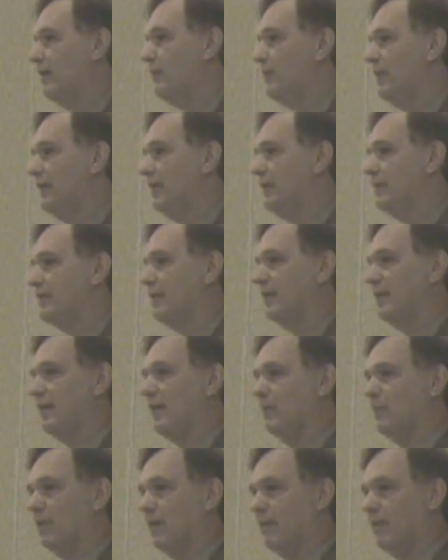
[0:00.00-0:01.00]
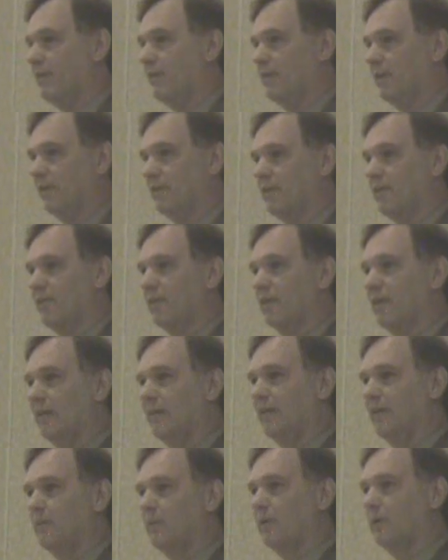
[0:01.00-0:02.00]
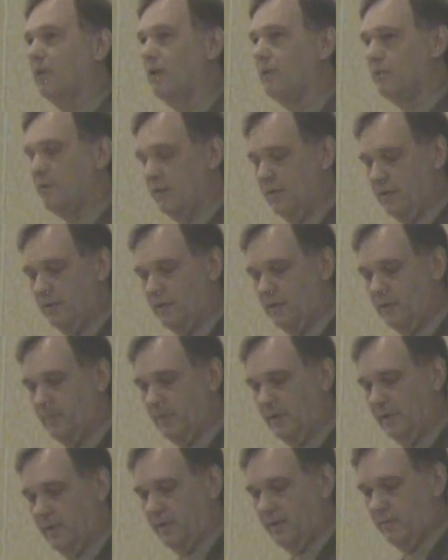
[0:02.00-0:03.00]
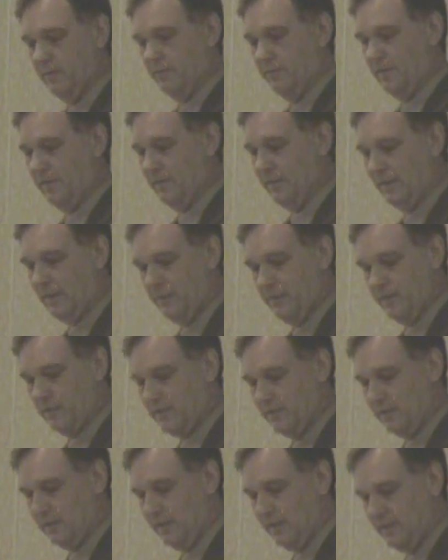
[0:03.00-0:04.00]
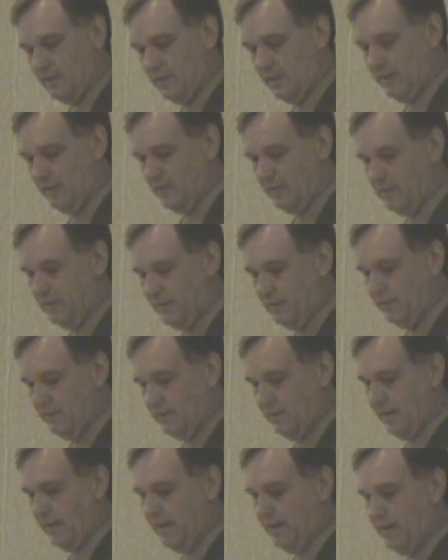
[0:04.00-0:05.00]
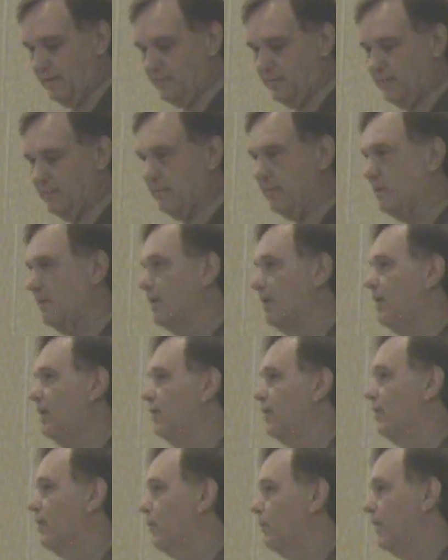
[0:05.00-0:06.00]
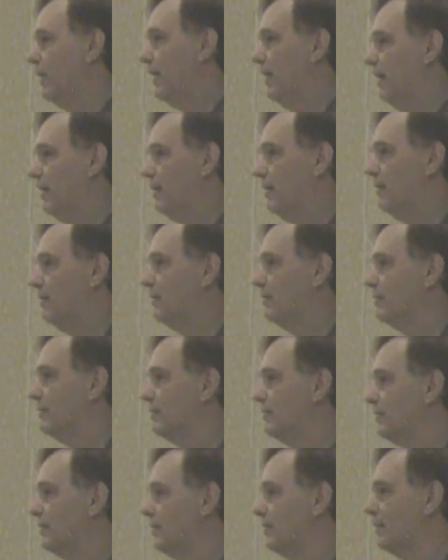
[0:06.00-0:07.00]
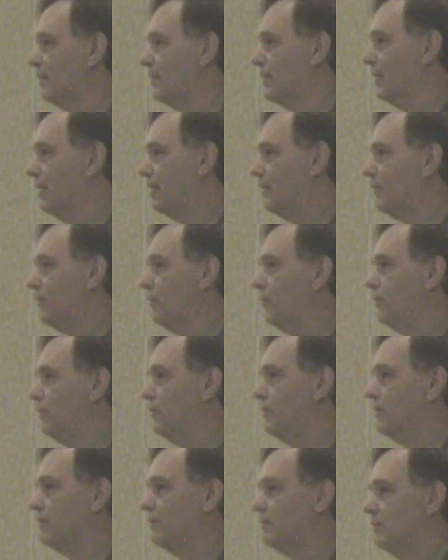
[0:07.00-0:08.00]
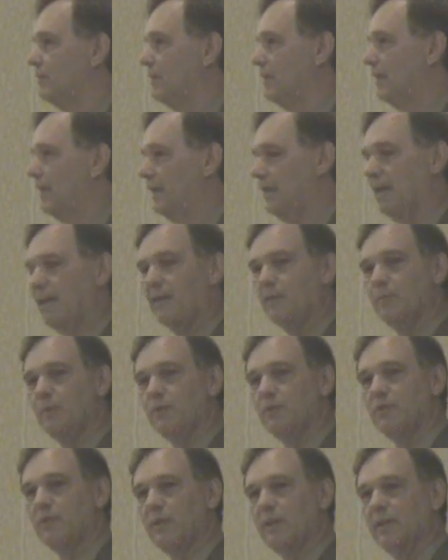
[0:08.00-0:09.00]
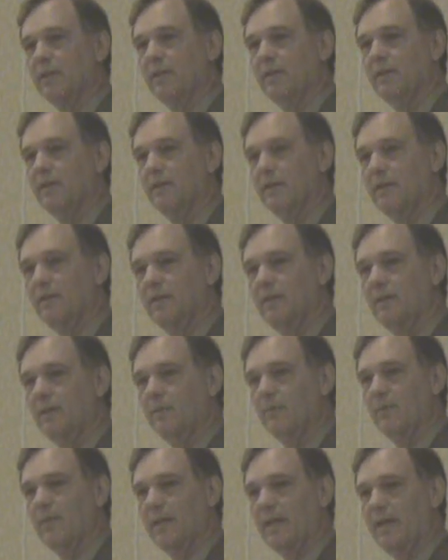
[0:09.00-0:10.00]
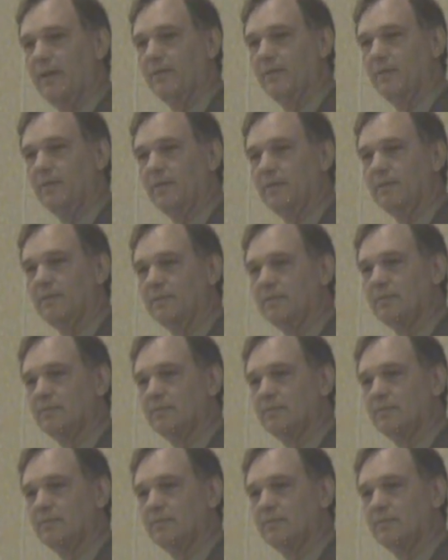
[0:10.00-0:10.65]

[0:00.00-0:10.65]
Let me say a couple other things that I think will go to determining whether that question gets answered in the negative. No, we can't think it through and act mutually without